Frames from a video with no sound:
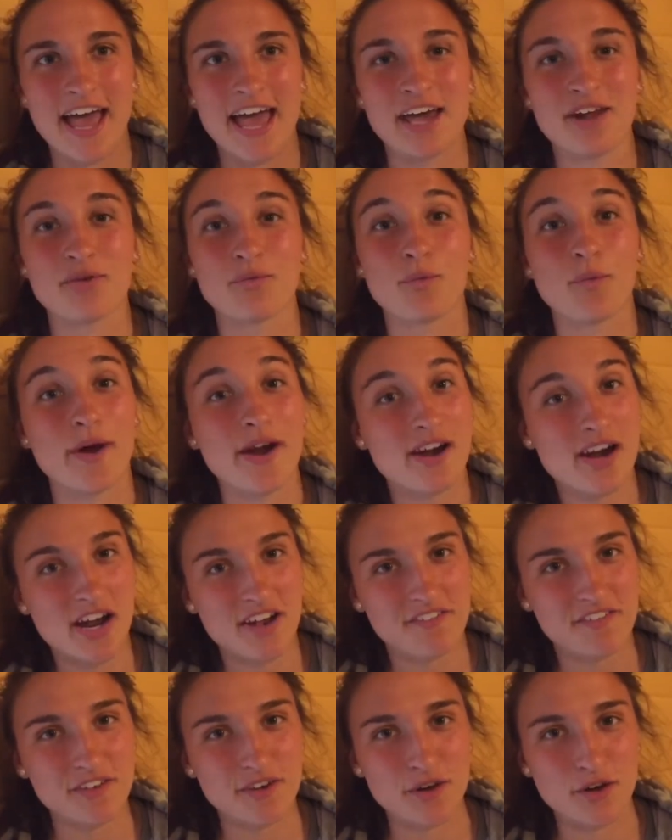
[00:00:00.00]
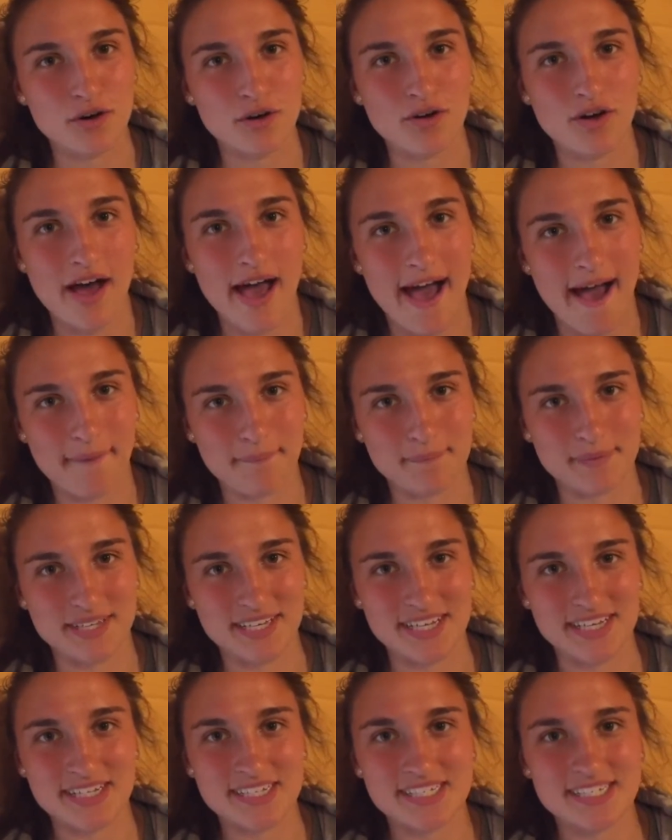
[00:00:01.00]
and where I feel
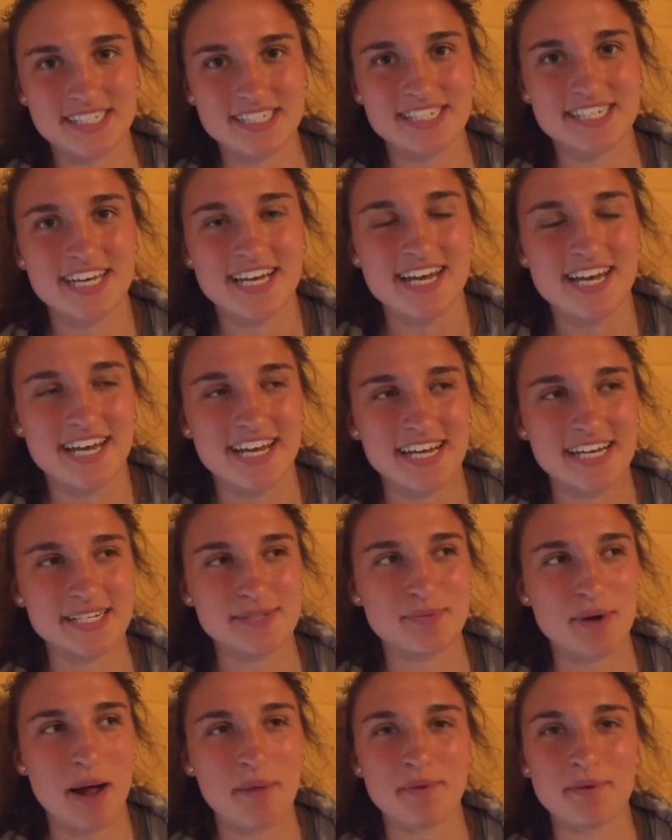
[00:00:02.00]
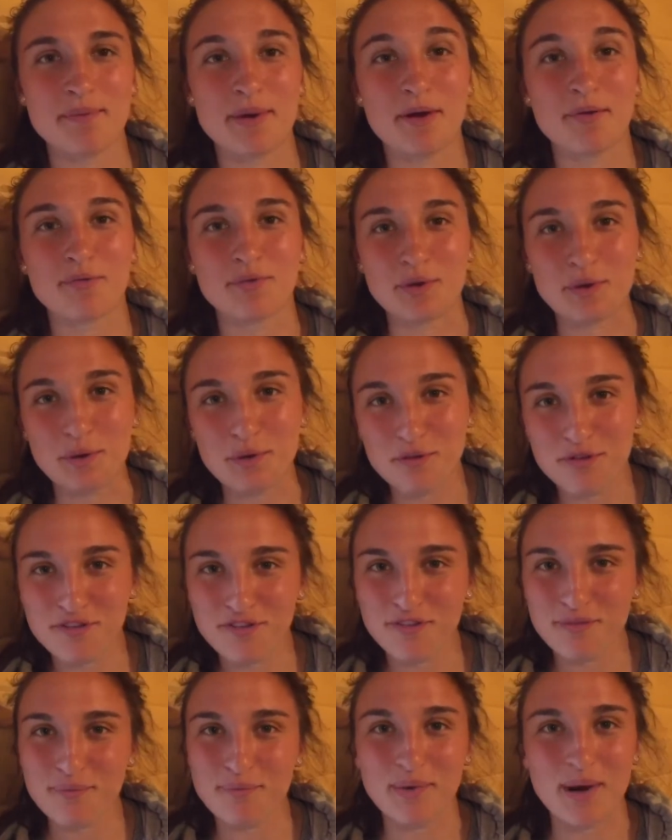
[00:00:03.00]
happiest is probably my
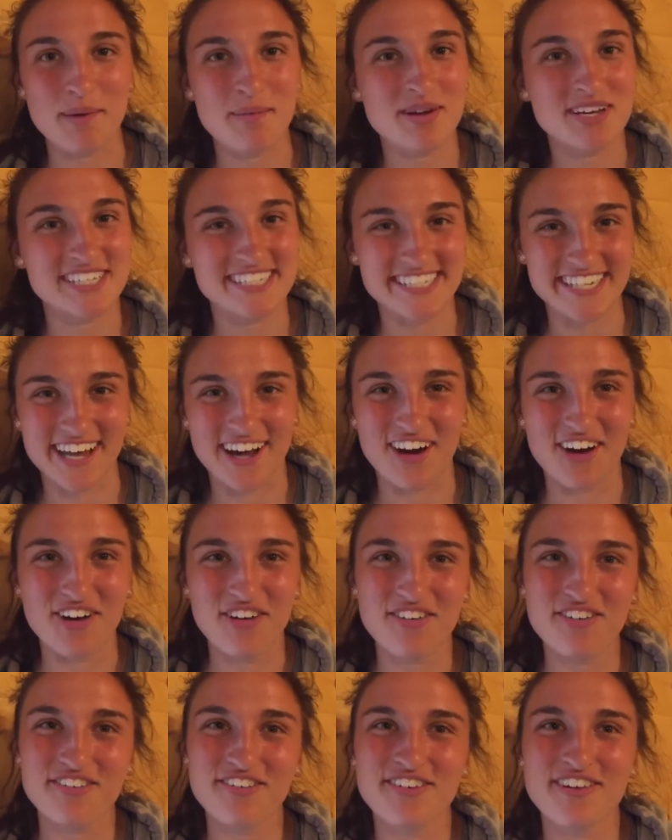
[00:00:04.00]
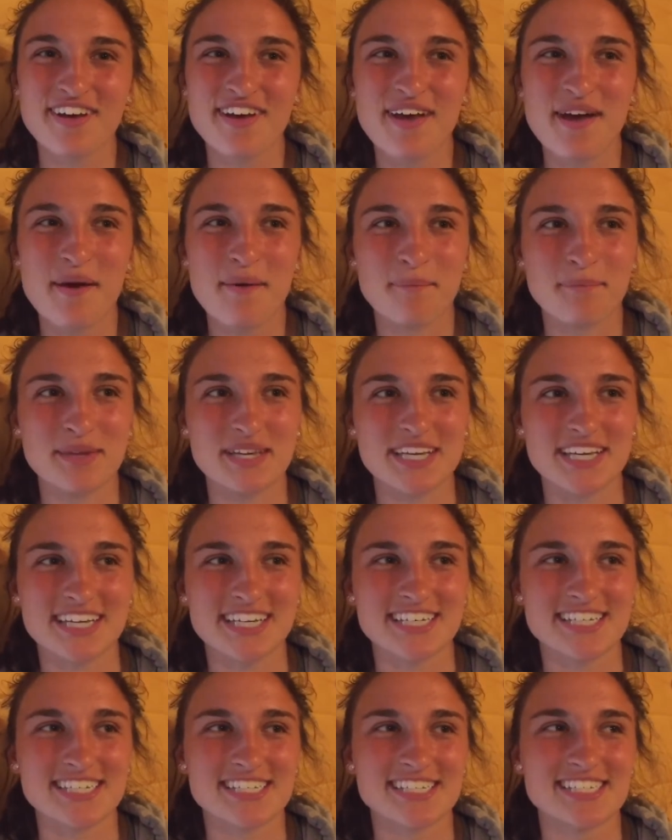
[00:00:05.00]
roof by myself
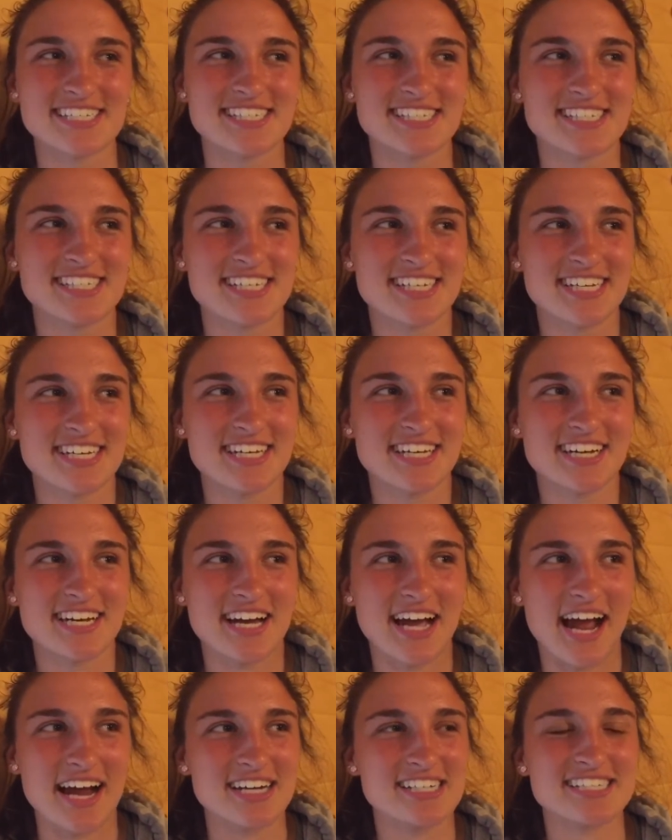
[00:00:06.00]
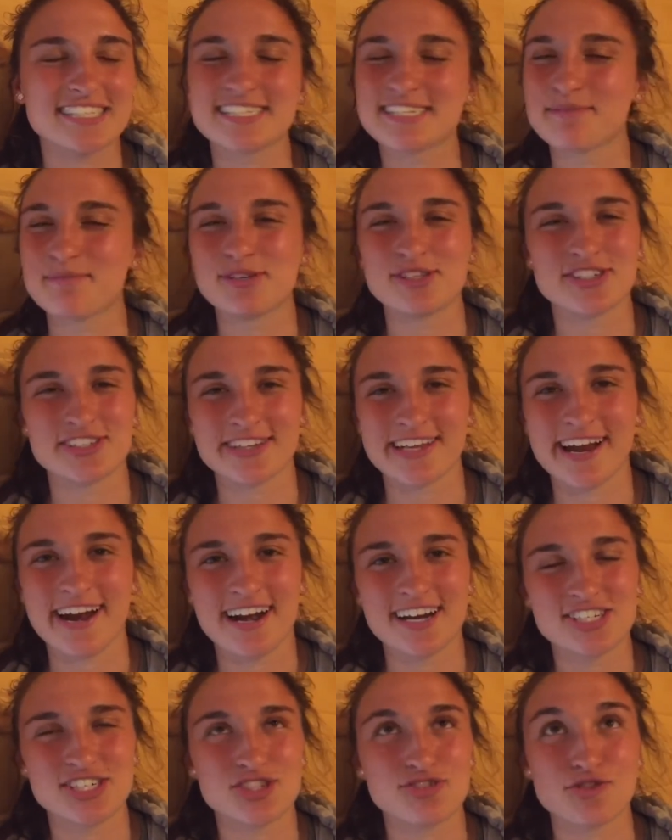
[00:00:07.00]
because I just listen to music
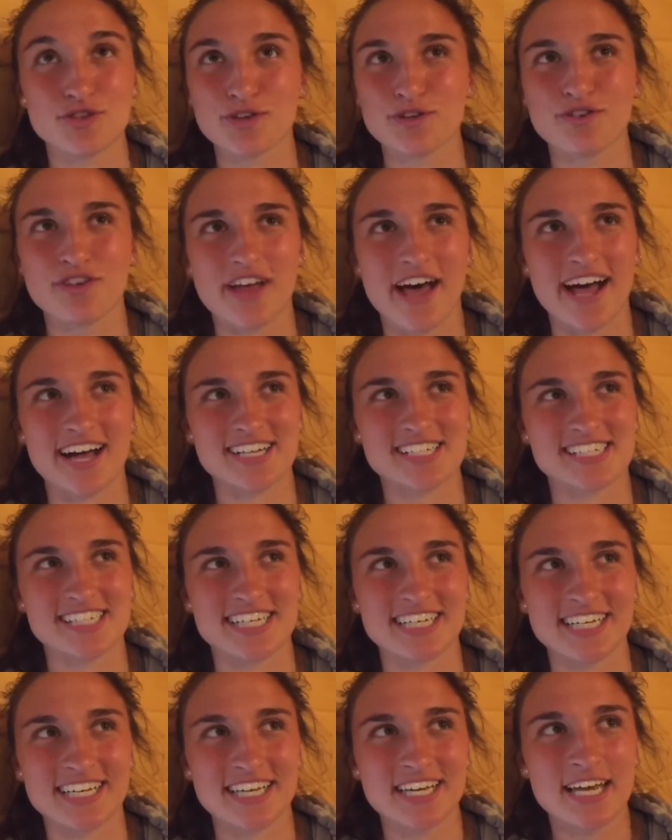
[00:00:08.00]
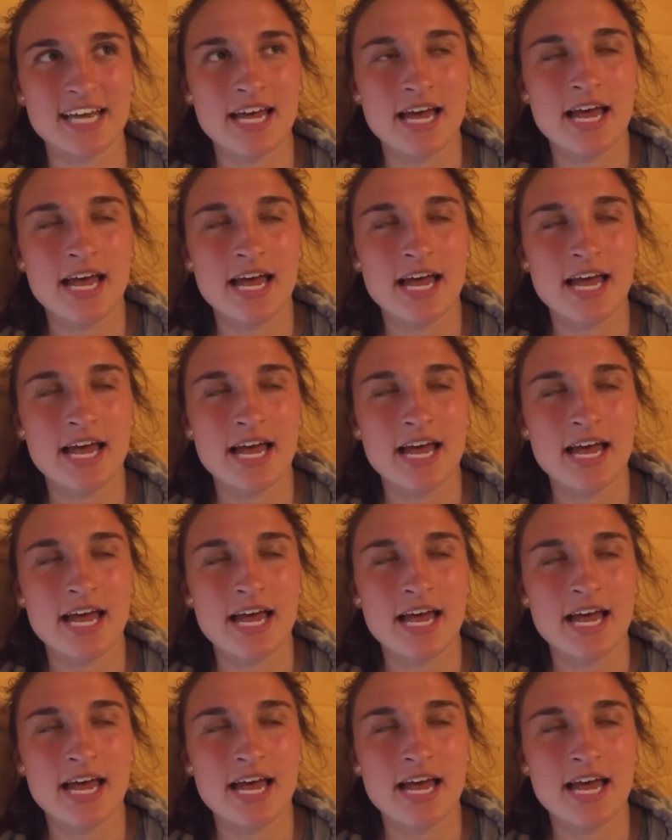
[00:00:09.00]
there, it's just really relaxing.